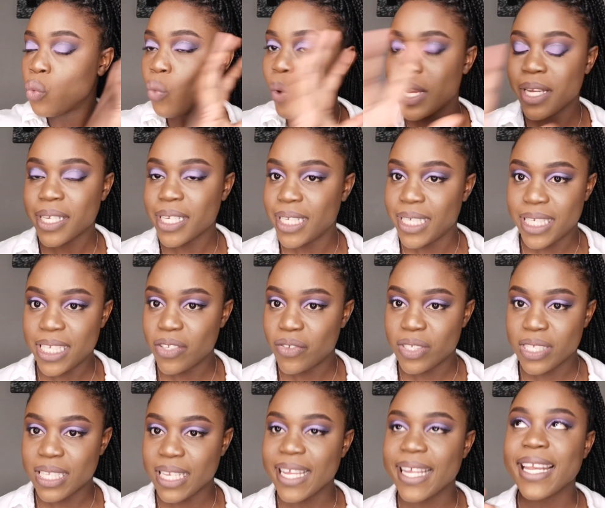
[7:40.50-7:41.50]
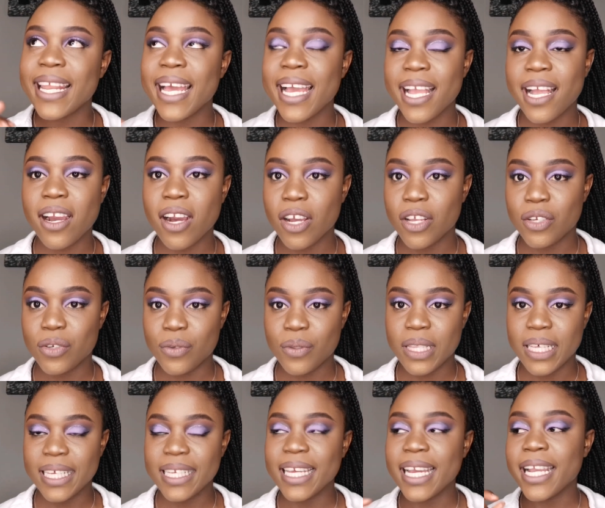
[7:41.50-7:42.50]
one continuous line. I can't do
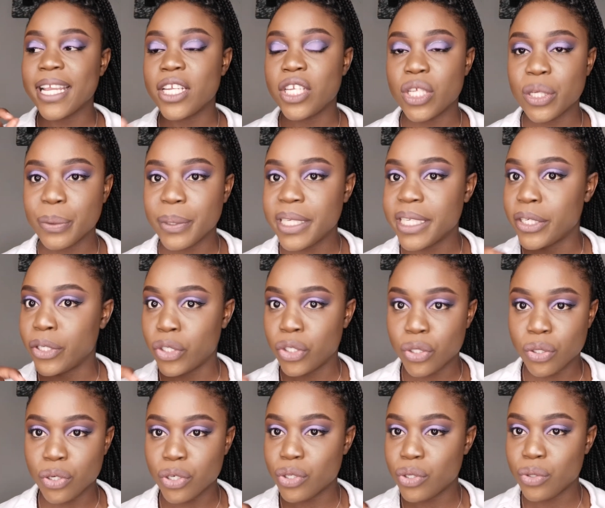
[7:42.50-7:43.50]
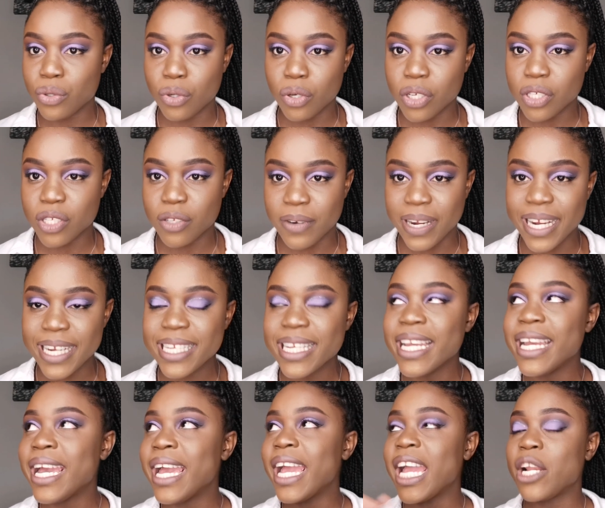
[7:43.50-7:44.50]
that. I do it in short strokes,
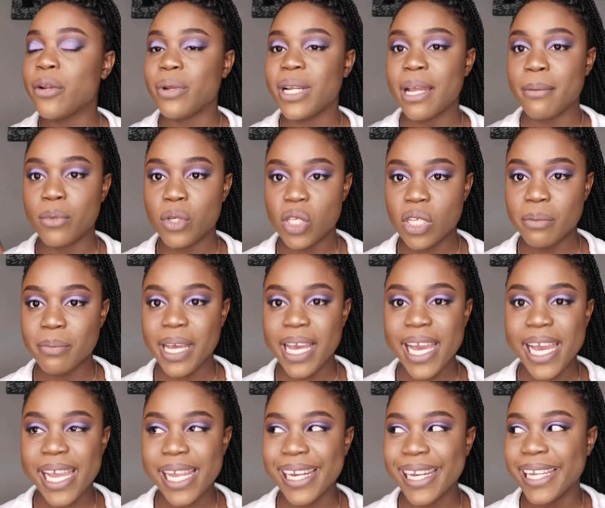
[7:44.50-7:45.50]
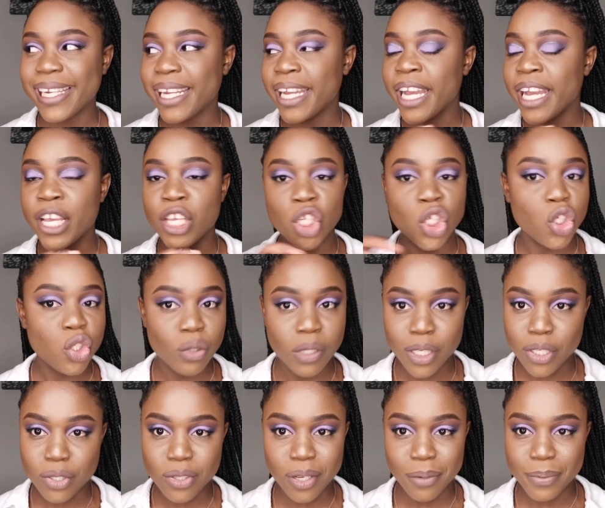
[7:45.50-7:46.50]
right? And when I'm doing my eyeliner, I
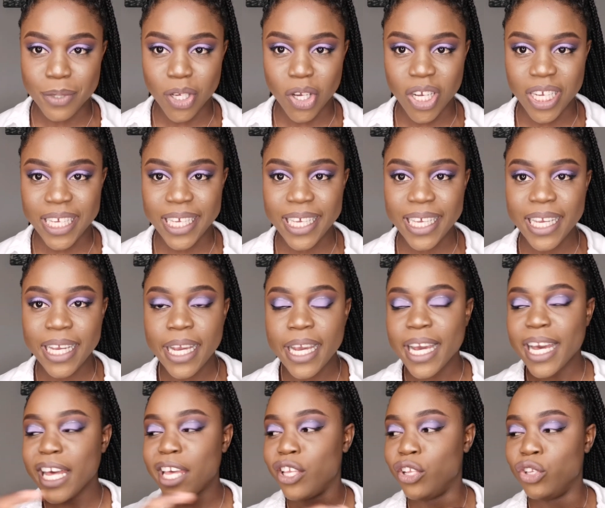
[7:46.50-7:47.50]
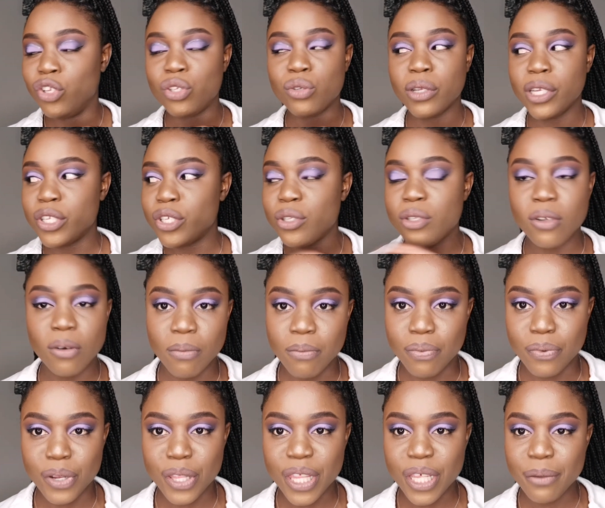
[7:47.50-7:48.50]
usually stop talking. I usually
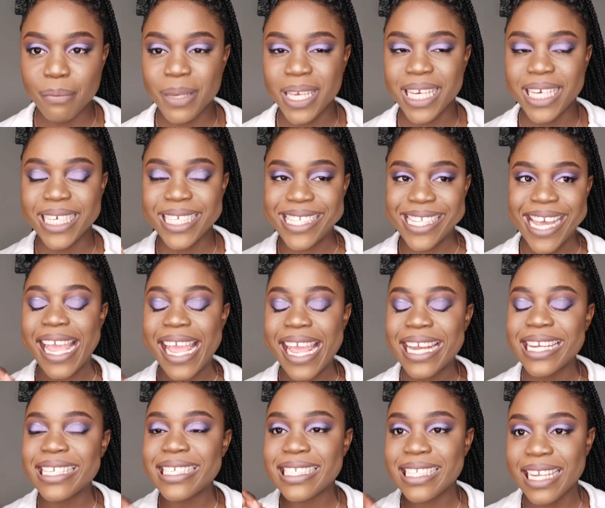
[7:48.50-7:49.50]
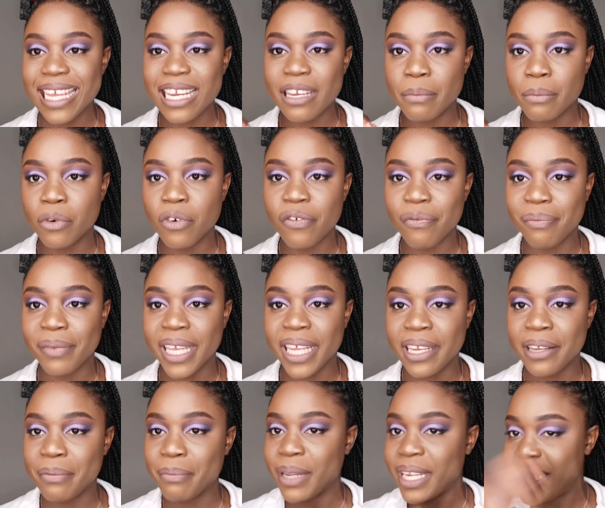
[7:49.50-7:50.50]
stop breathing because any slight
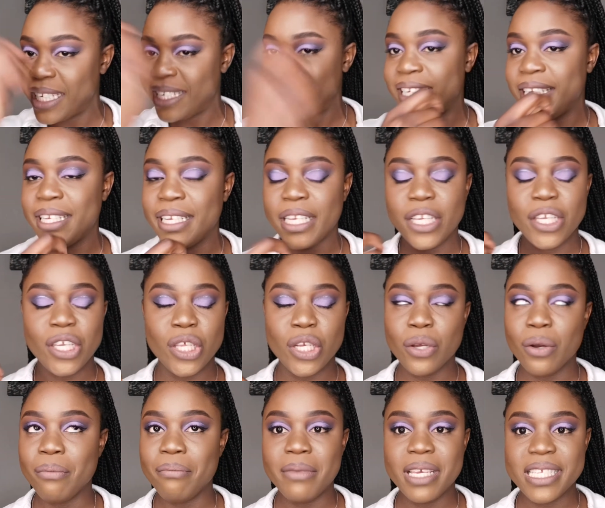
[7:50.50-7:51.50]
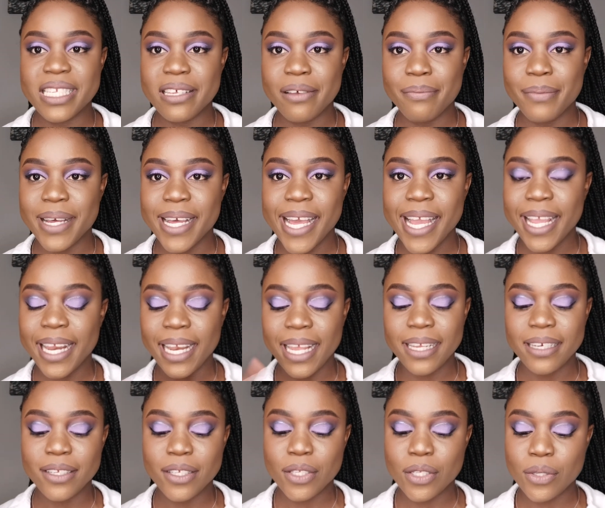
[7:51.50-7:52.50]
movement might, you know, mess up my
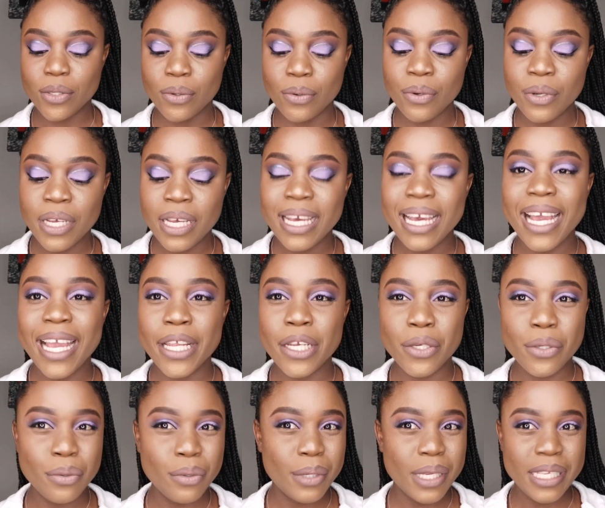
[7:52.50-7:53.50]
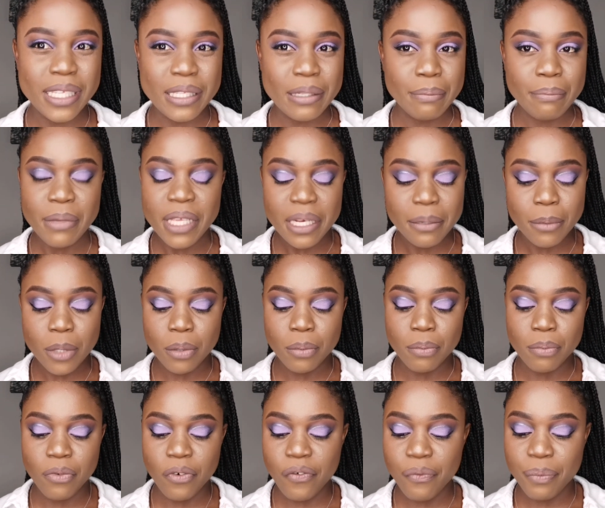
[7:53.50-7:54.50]
eyeliner. So I do as minimal
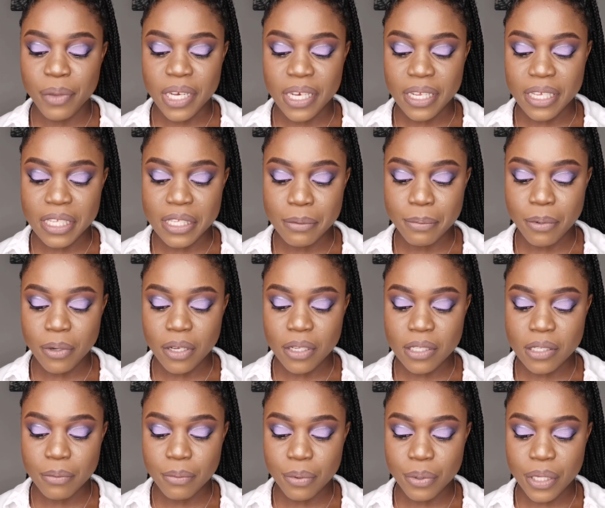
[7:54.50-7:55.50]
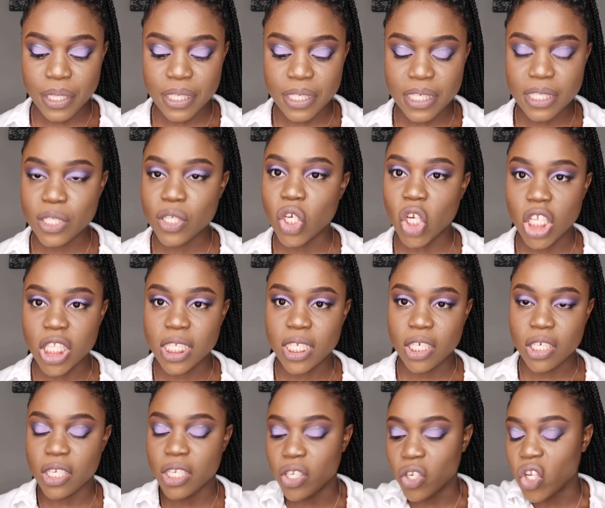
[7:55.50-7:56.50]
movement as possible and just
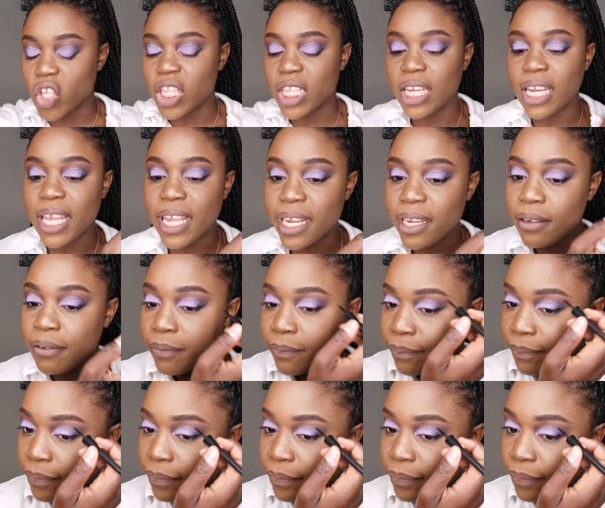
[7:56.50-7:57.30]
concentrate on the line.